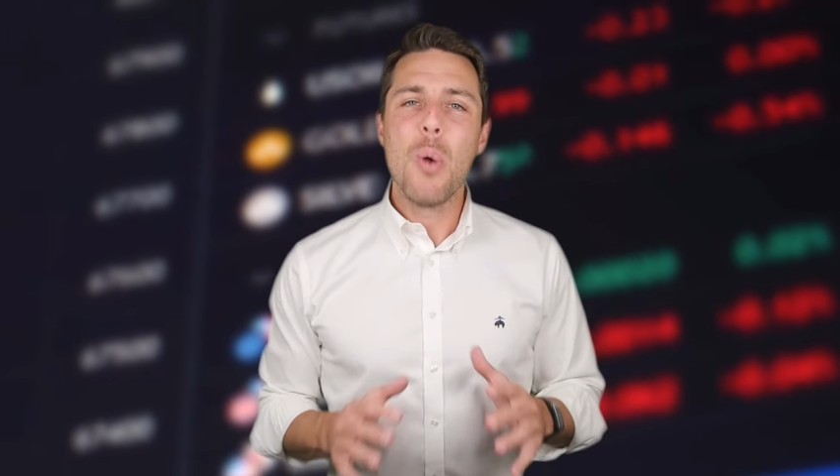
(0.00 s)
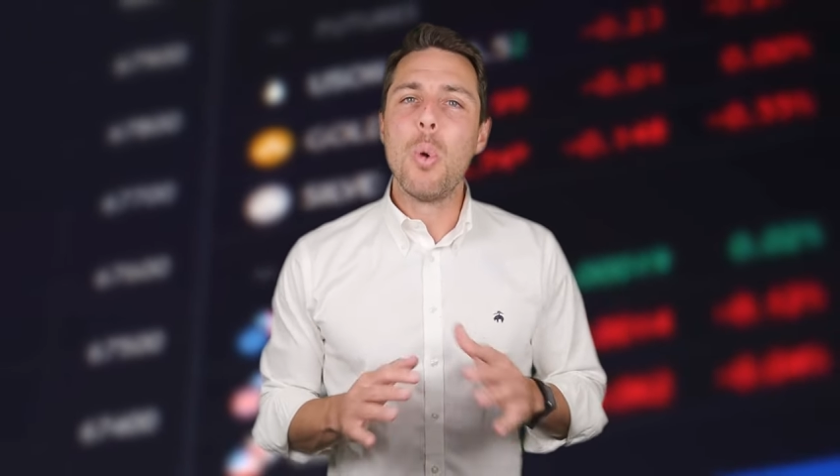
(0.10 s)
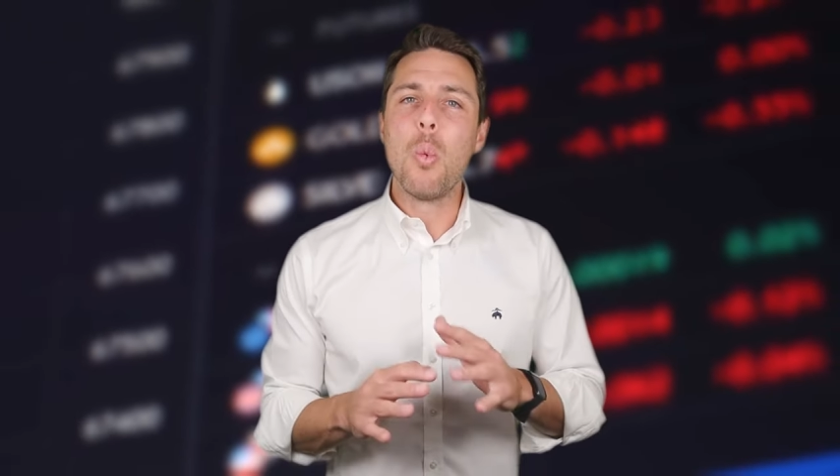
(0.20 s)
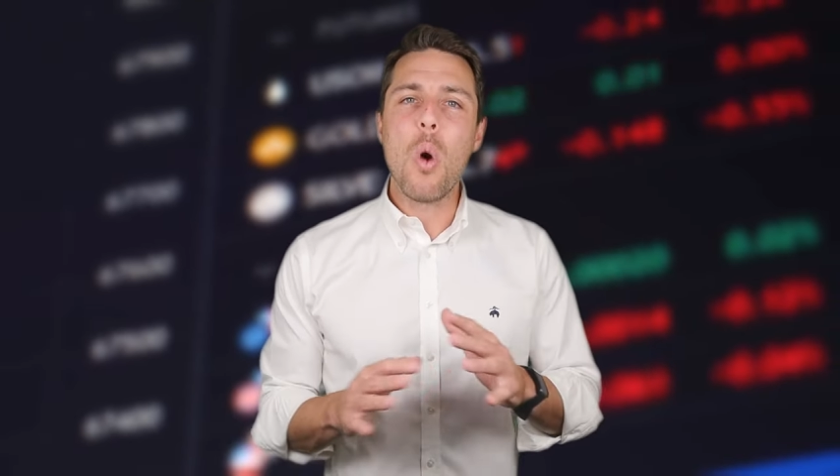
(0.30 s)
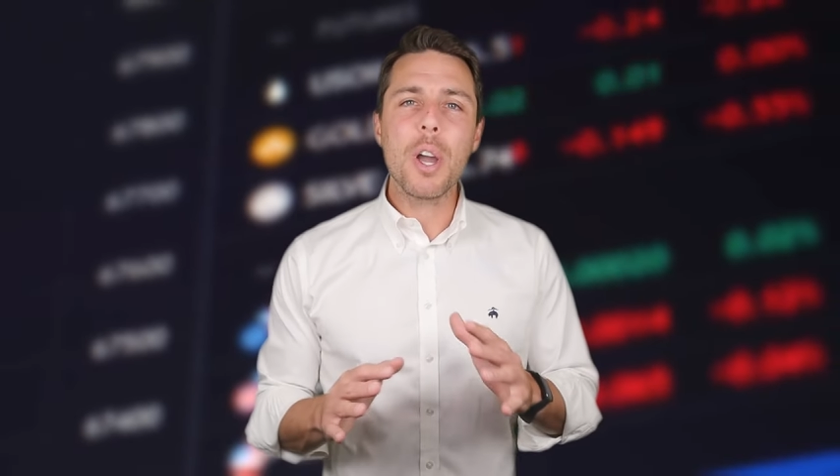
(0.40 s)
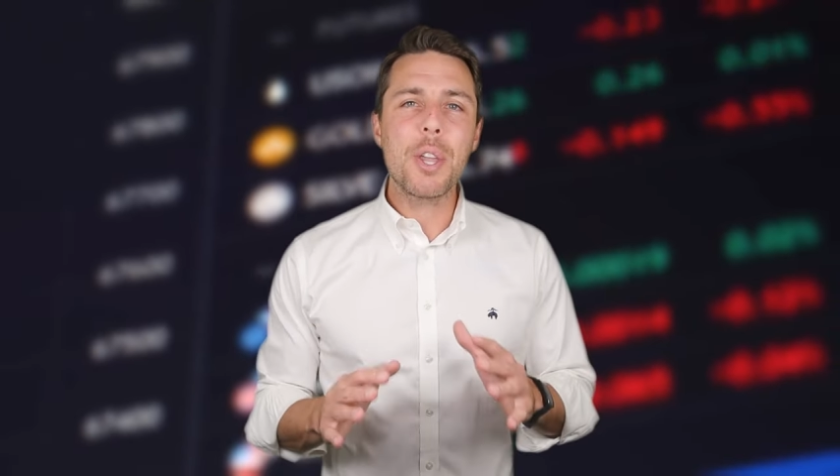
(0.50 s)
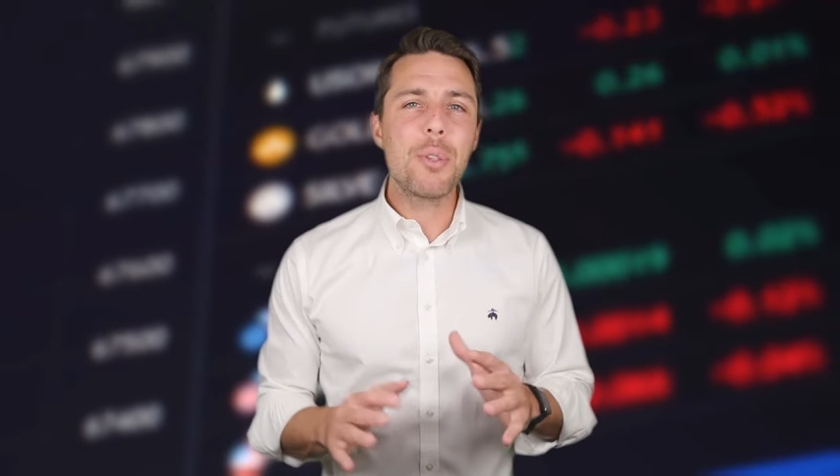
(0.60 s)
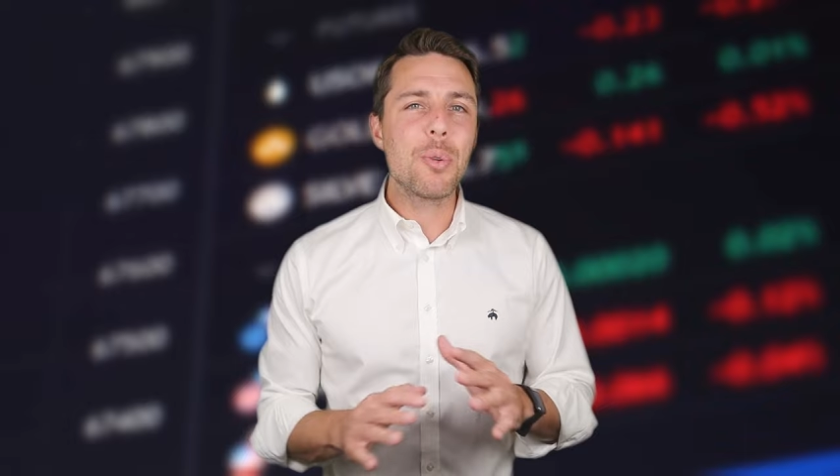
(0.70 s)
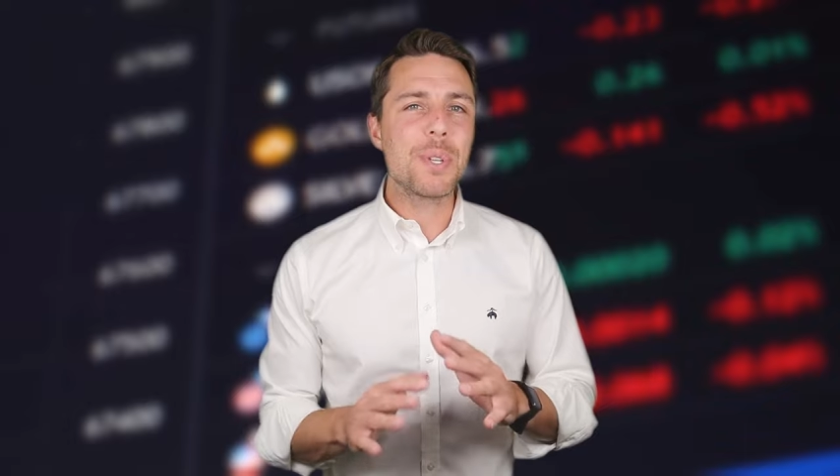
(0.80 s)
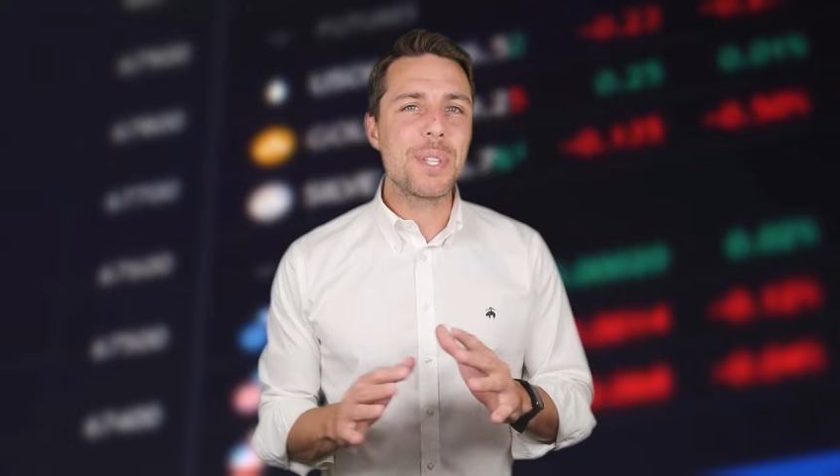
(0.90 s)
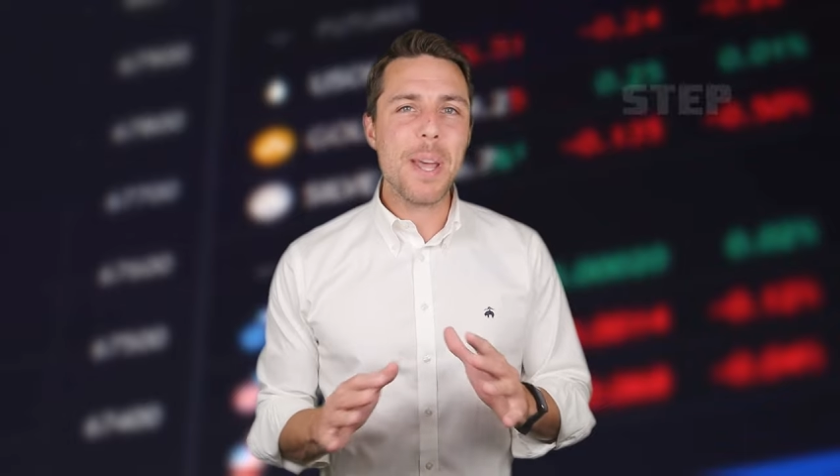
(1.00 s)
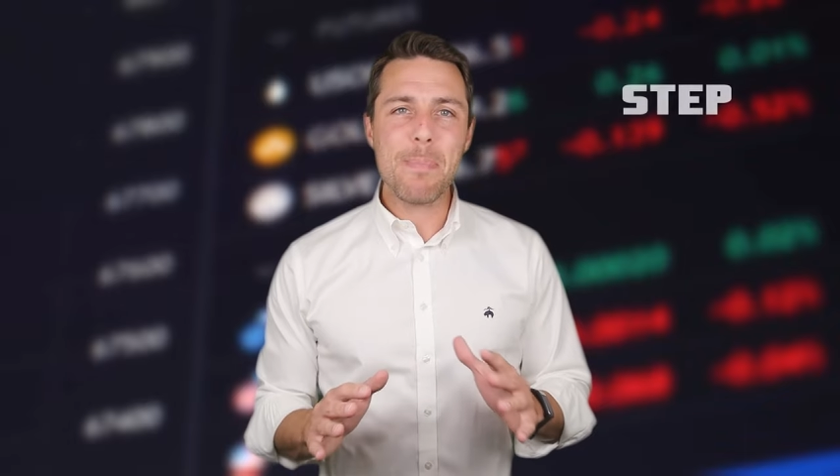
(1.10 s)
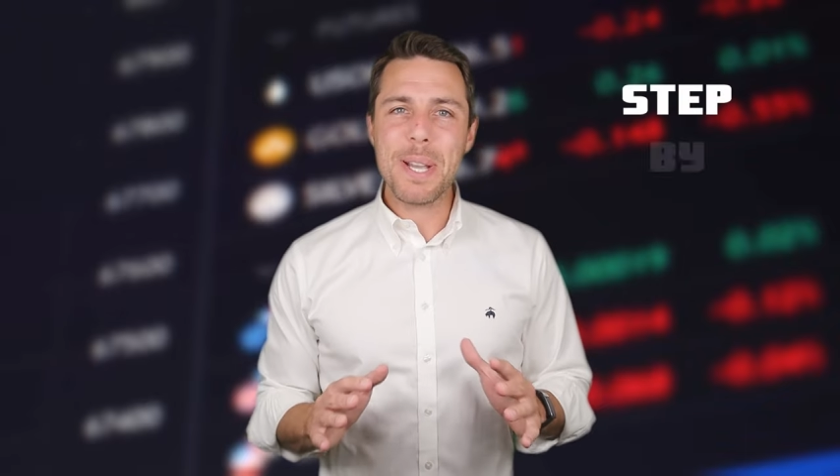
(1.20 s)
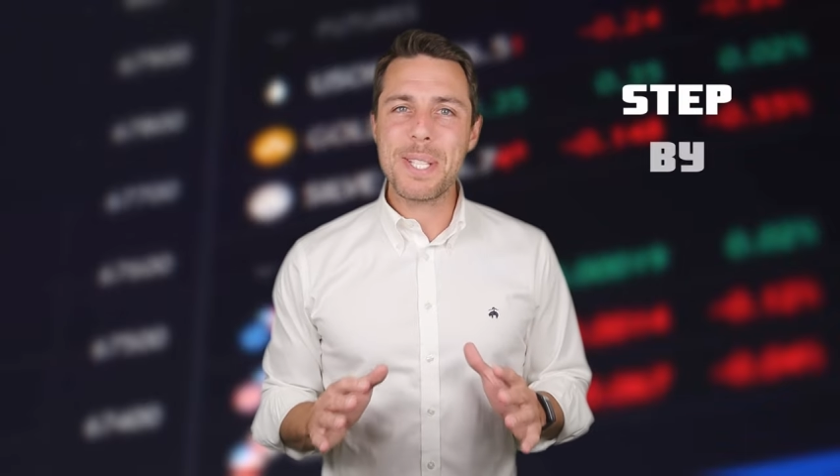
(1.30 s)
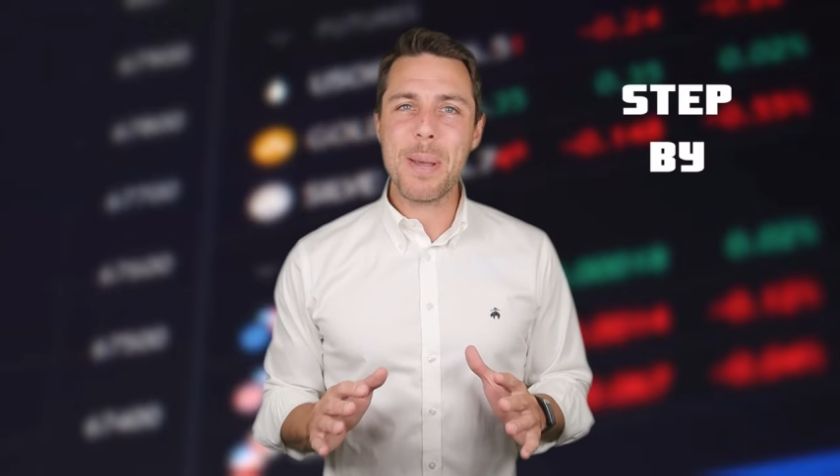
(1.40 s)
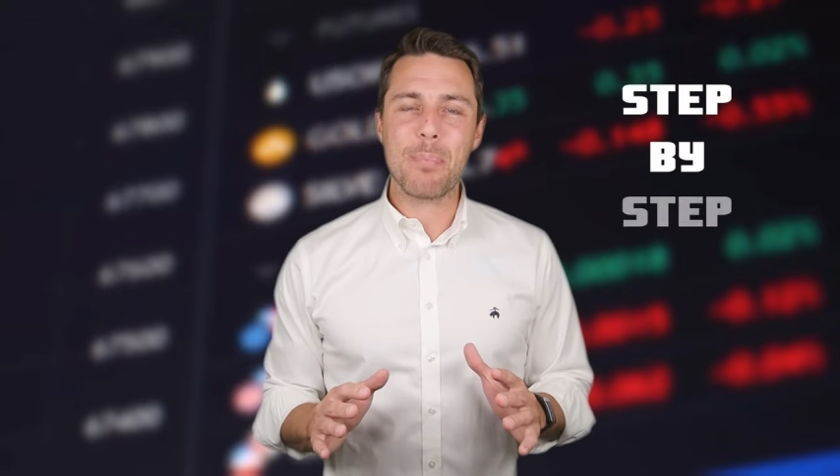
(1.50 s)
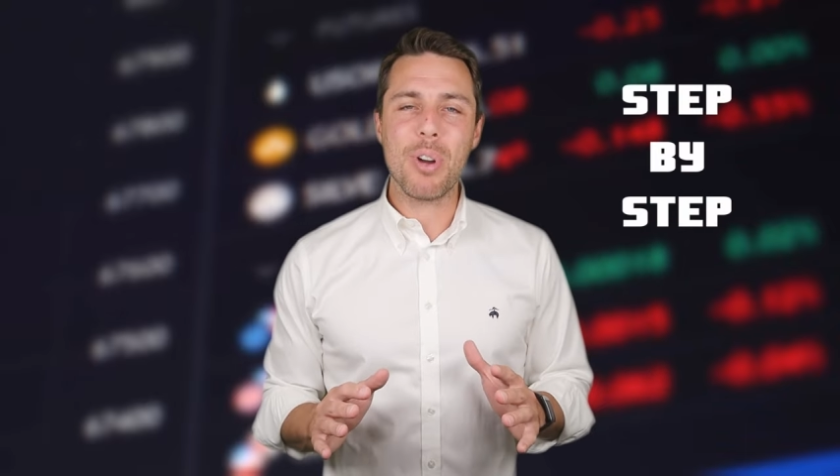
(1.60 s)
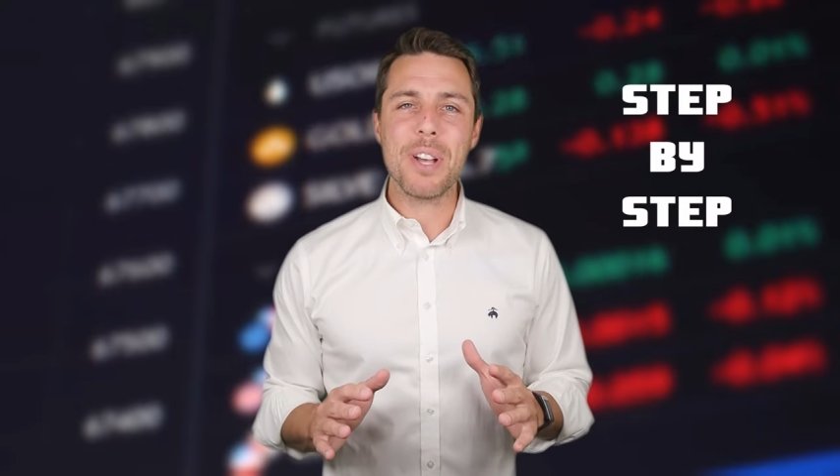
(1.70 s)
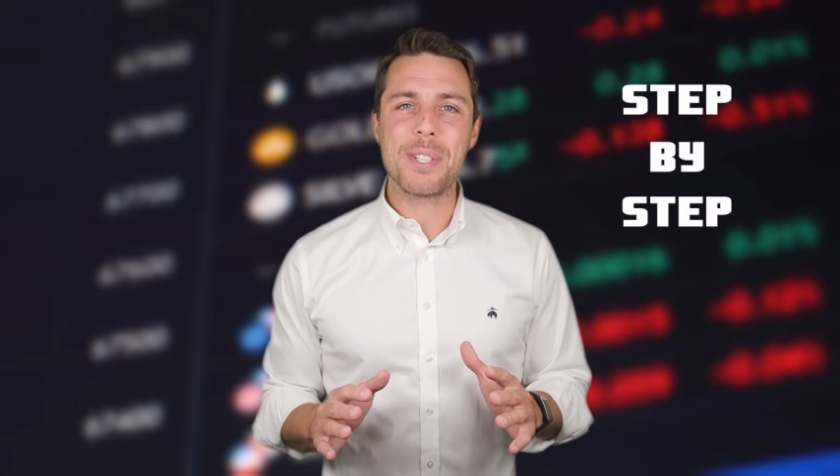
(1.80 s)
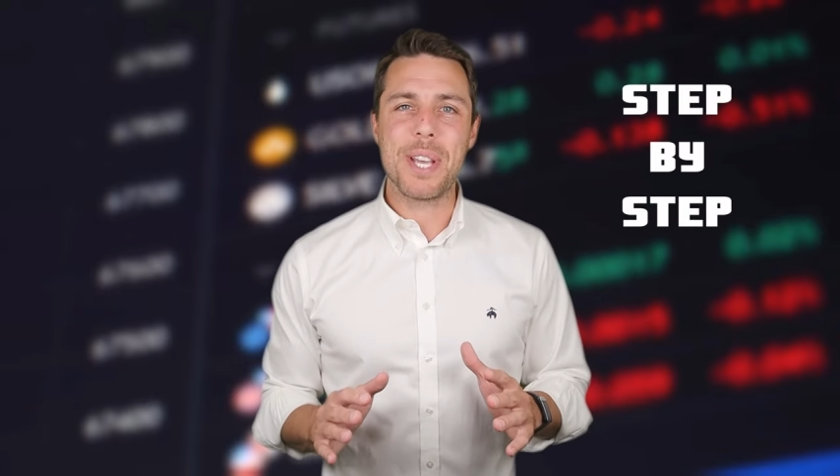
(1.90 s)
We'll walk you through a step-by-step -step
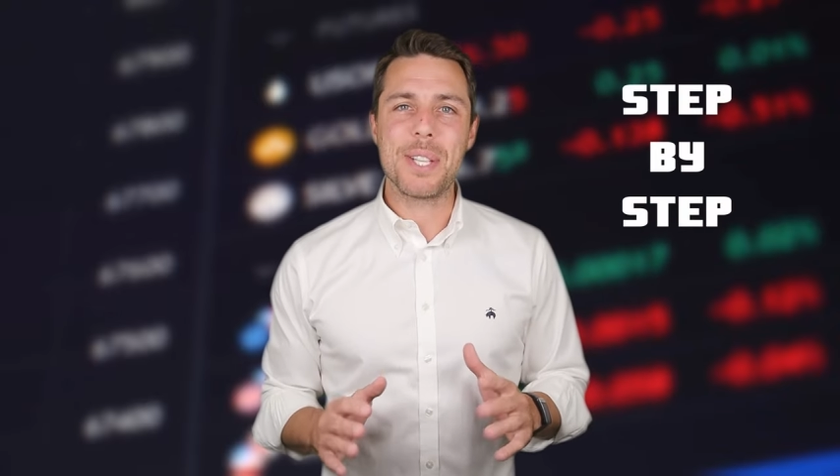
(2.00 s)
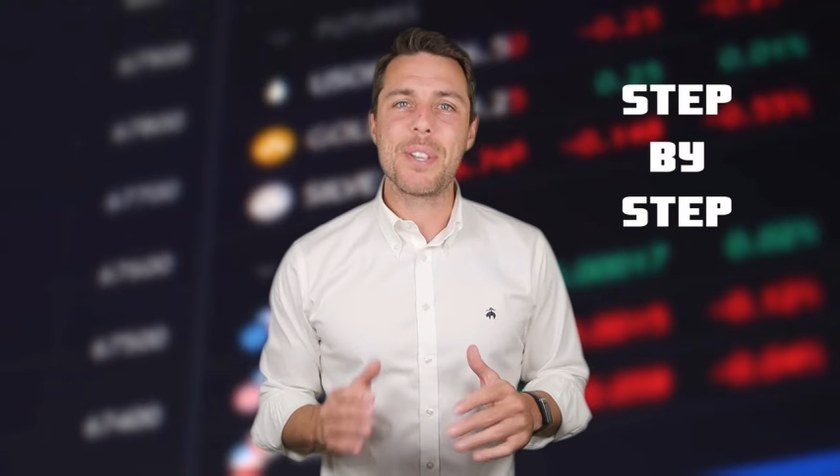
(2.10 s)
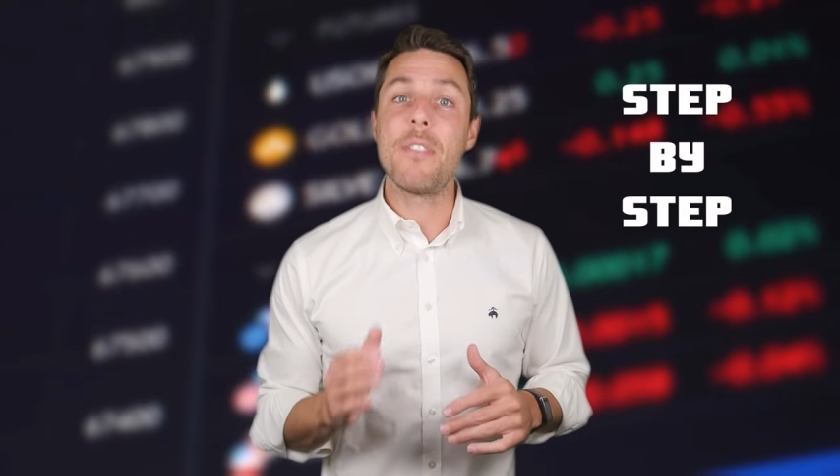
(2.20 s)
process